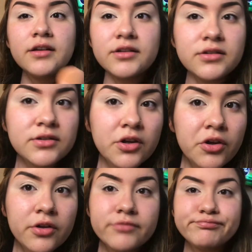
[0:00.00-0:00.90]
So
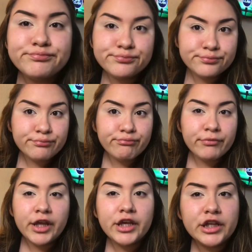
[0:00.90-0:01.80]
you'll
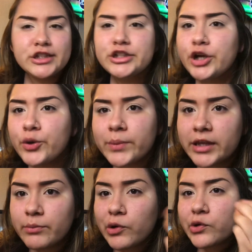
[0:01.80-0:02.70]
get to know me
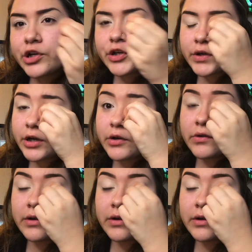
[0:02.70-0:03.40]
more, you know?